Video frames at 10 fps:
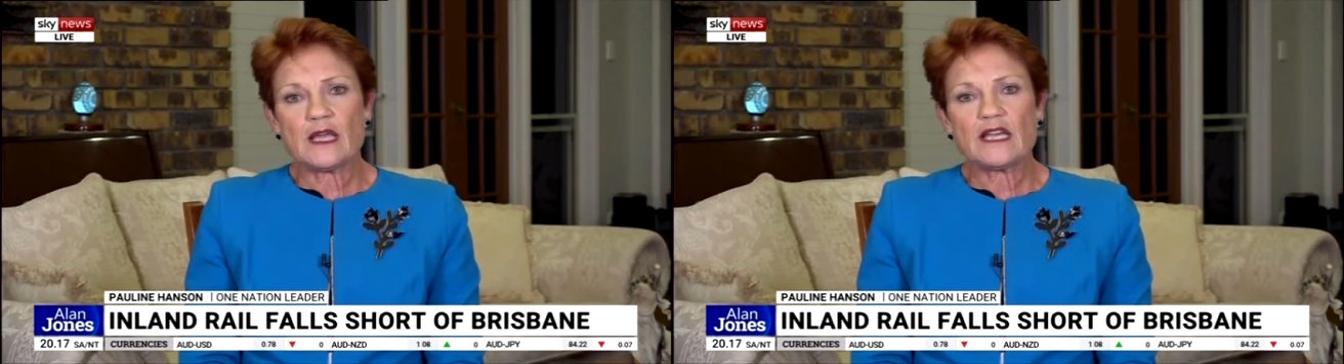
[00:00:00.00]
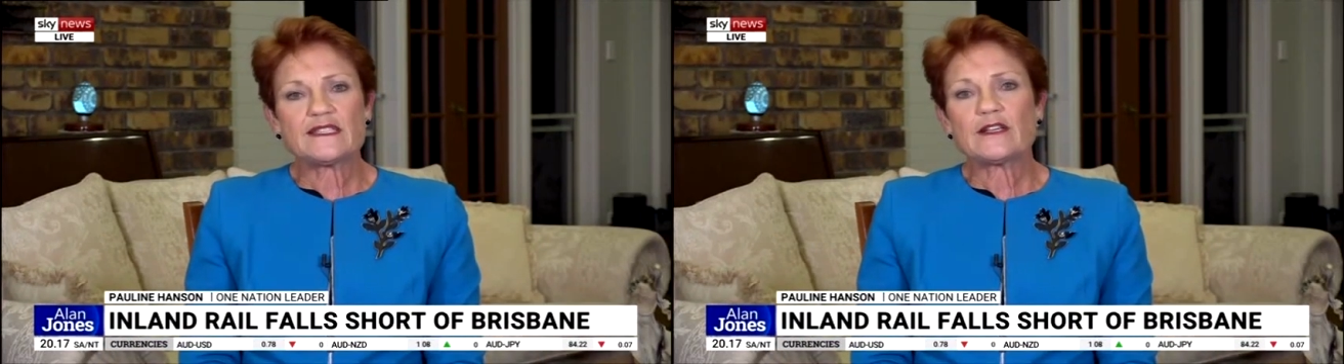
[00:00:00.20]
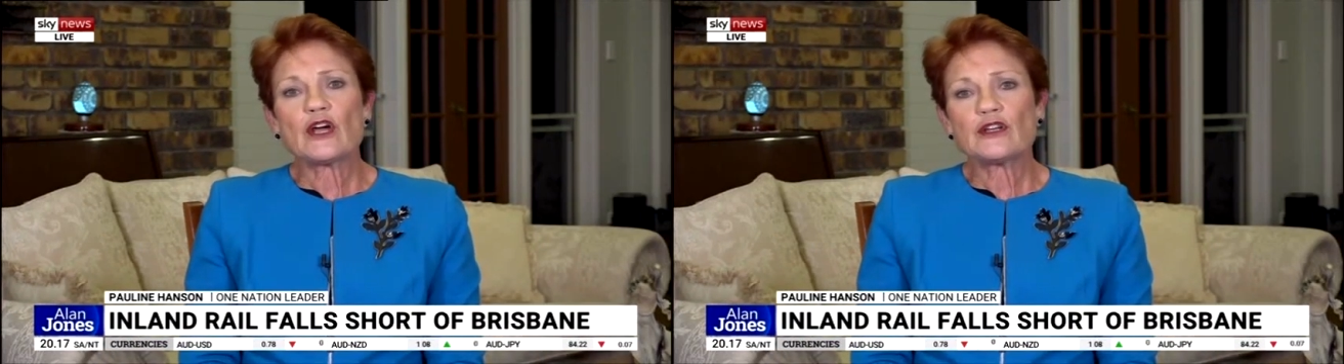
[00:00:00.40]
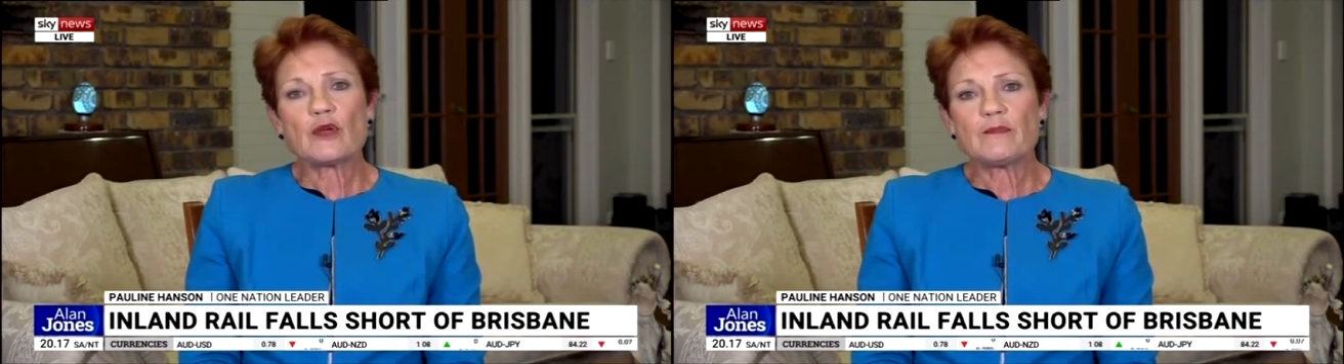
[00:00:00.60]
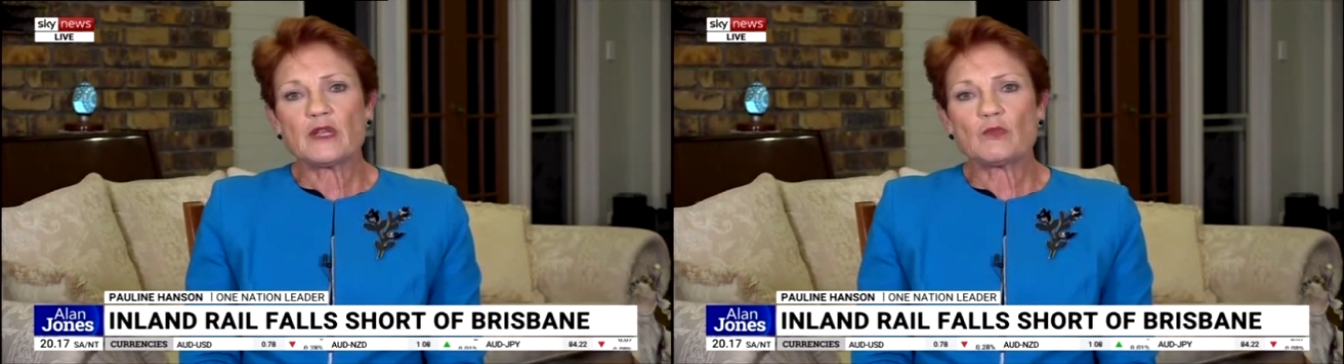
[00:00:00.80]
He said, I
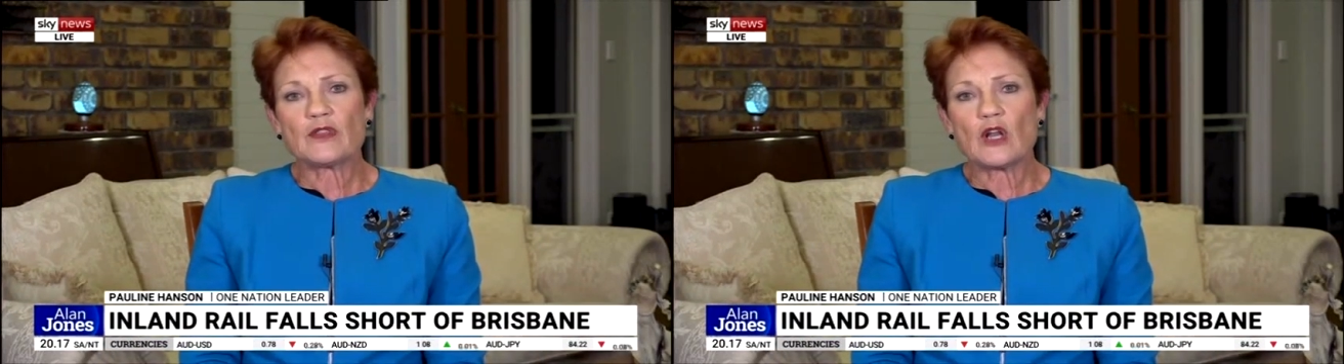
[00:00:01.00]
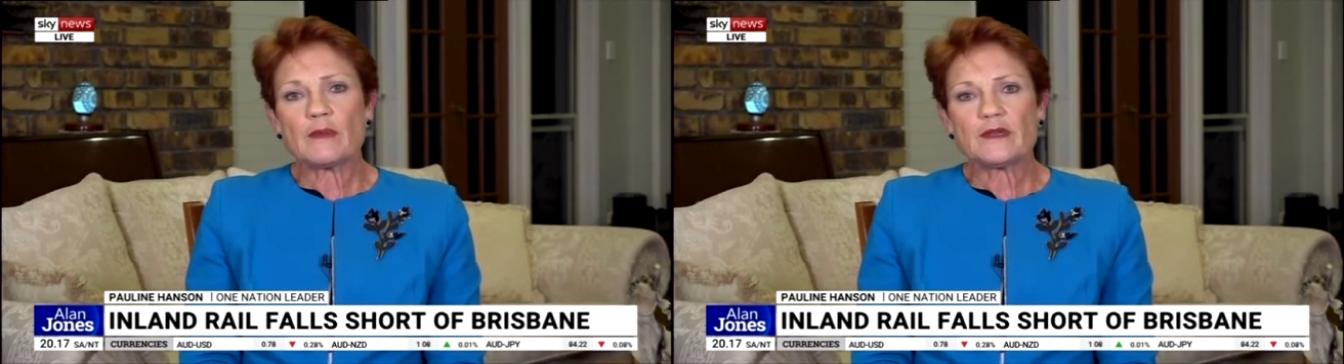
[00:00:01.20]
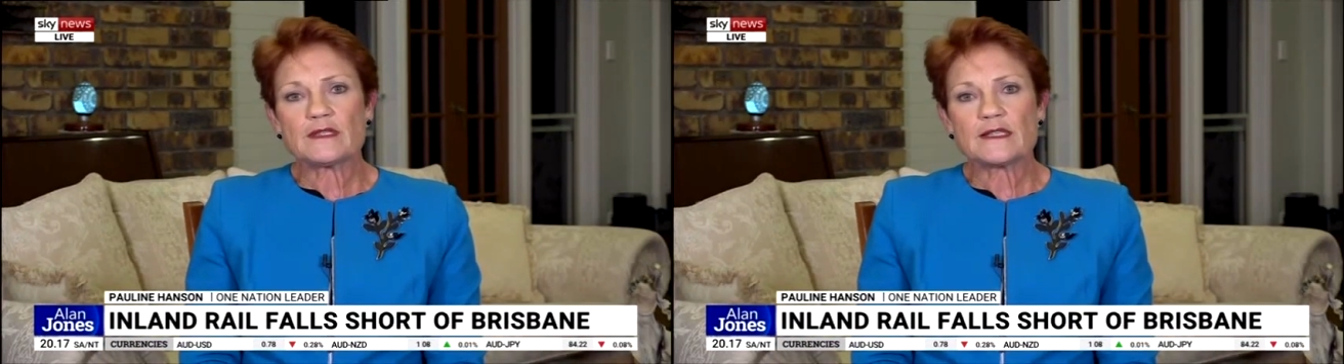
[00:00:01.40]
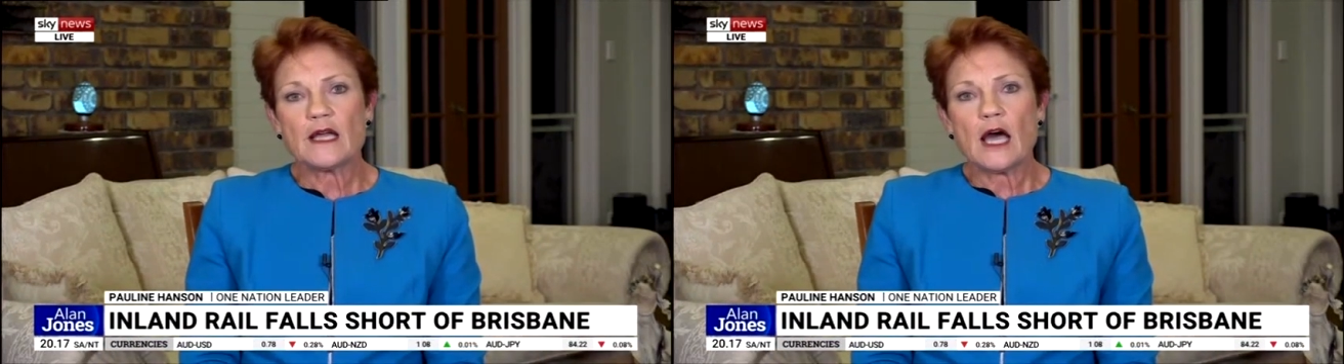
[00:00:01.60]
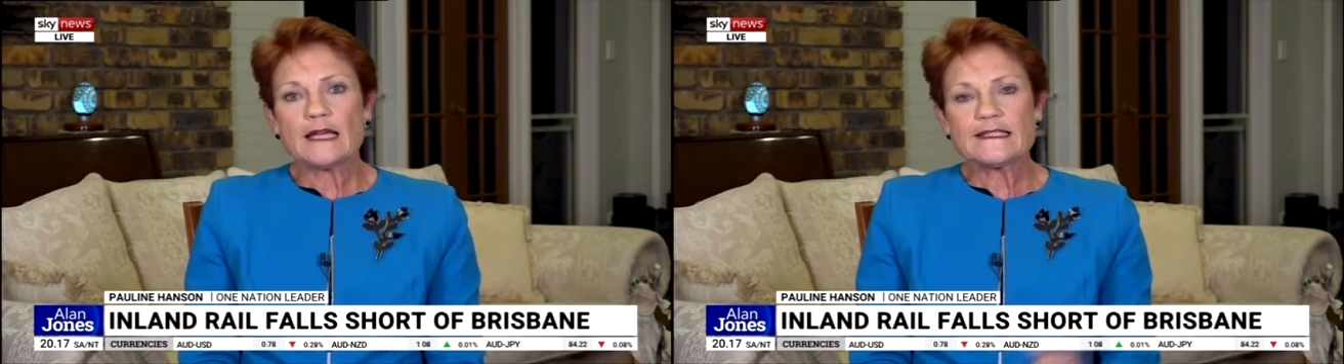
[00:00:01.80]
don't meet with lobbyists.
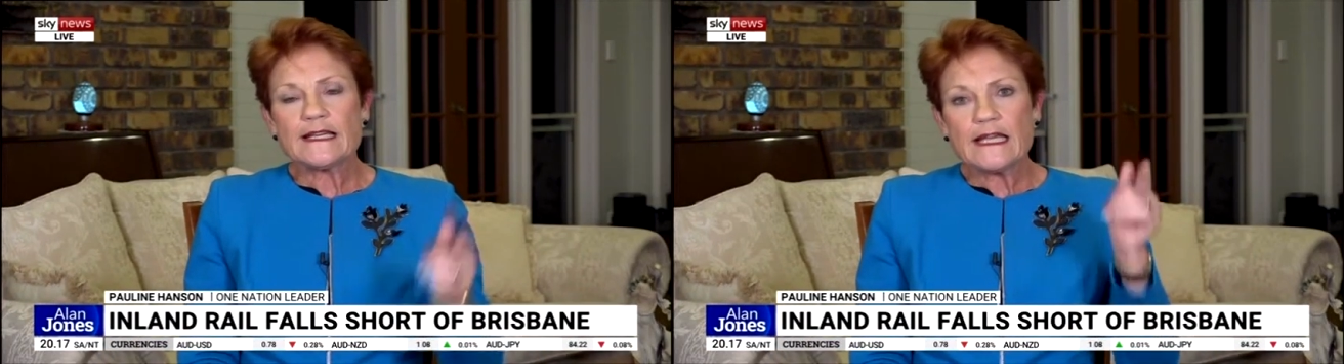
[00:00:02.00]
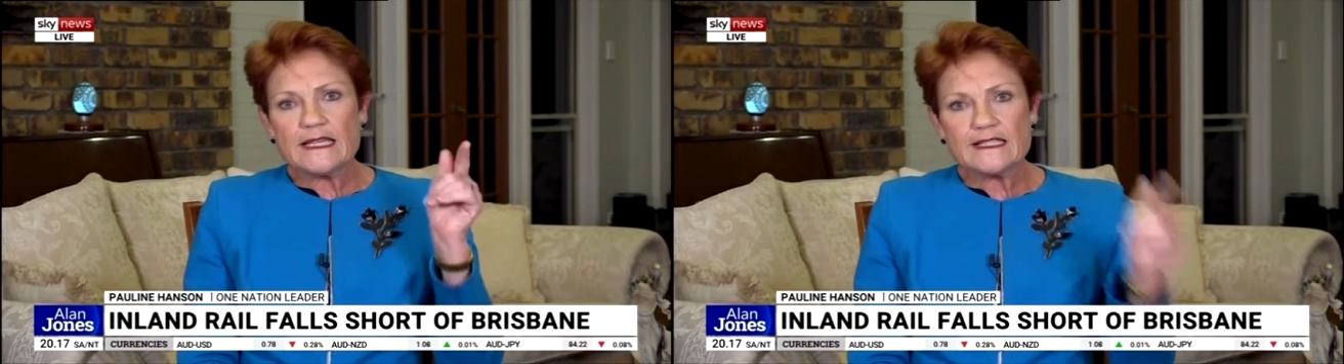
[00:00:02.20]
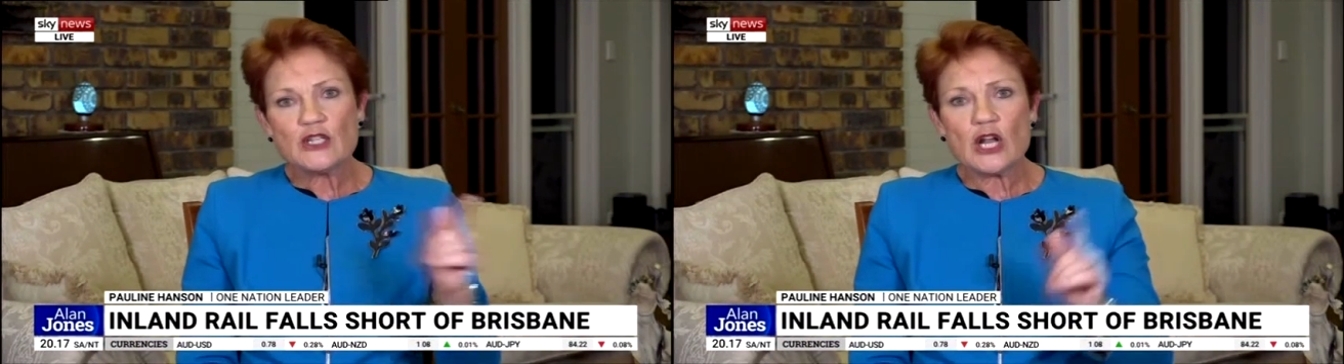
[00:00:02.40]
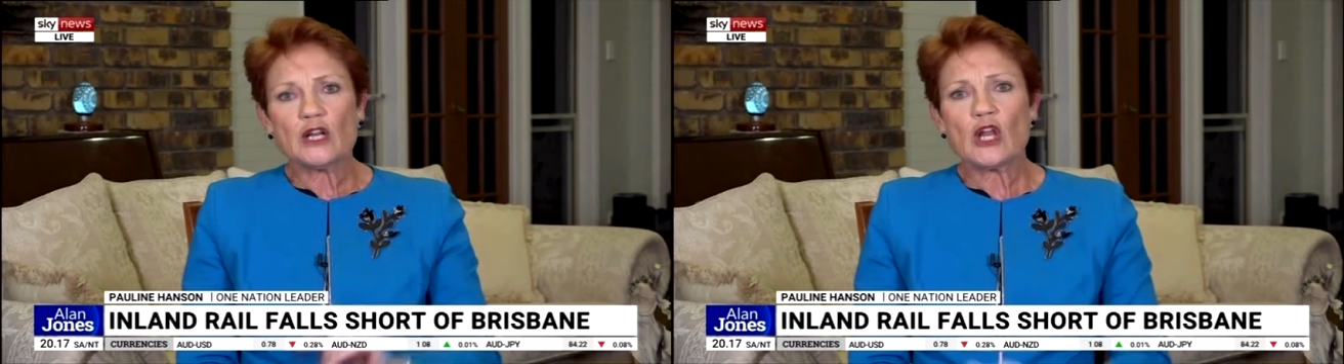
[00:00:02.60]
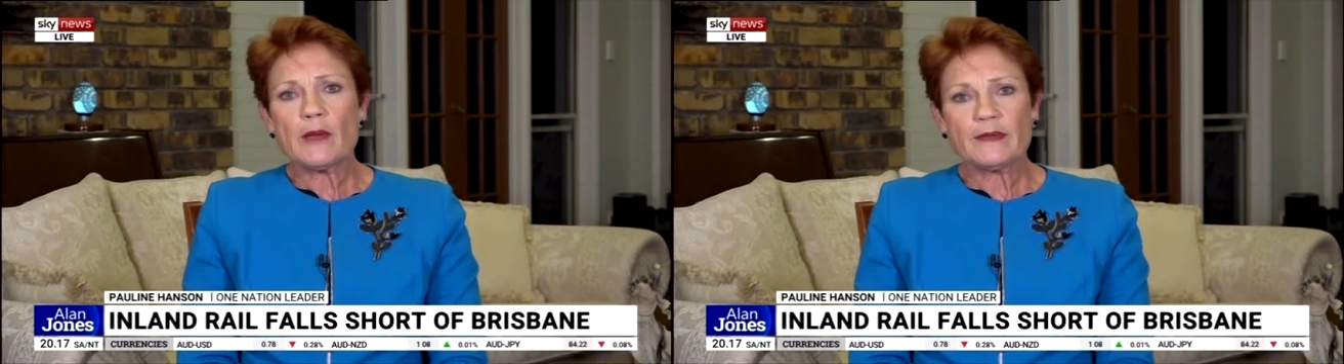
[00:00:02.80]
I said, he is
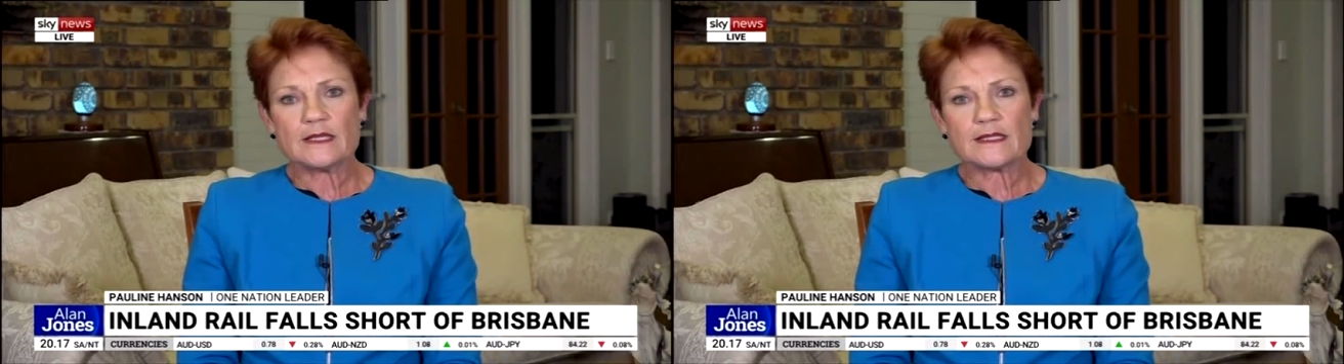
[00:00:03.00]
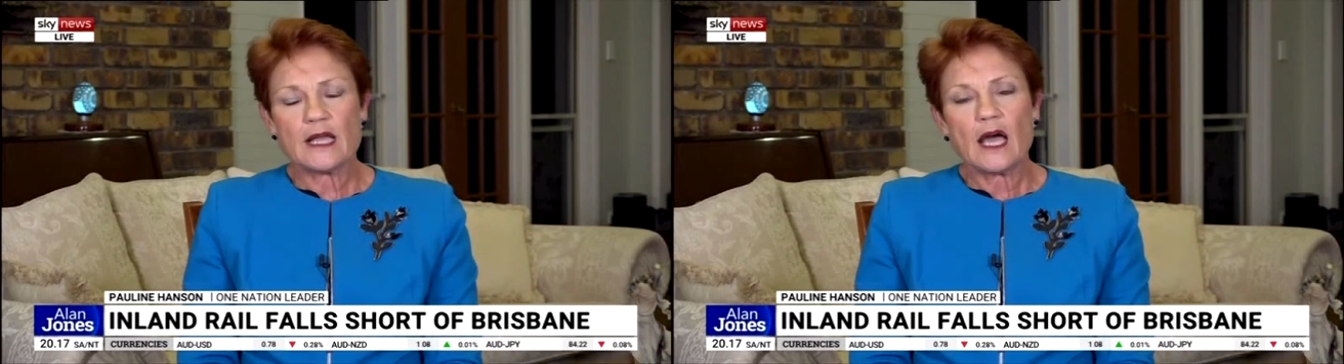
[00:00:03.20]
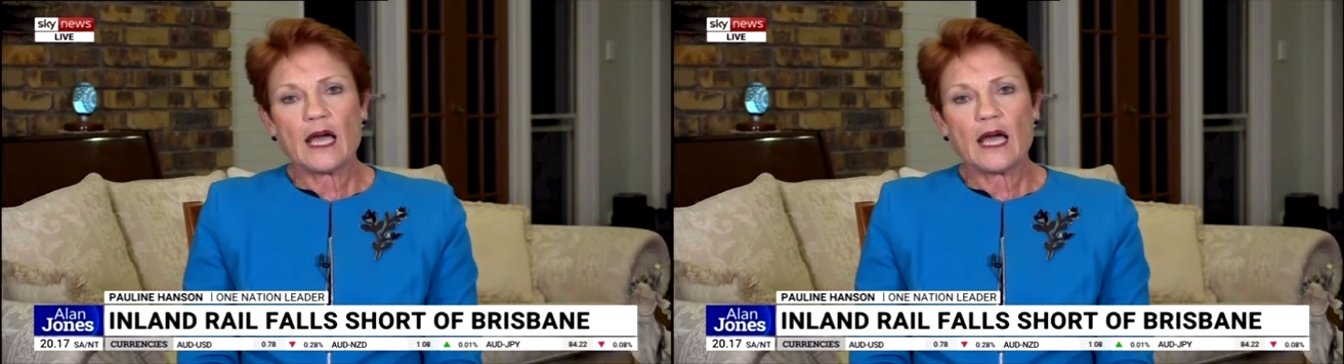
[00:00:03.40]
not a lobbyist.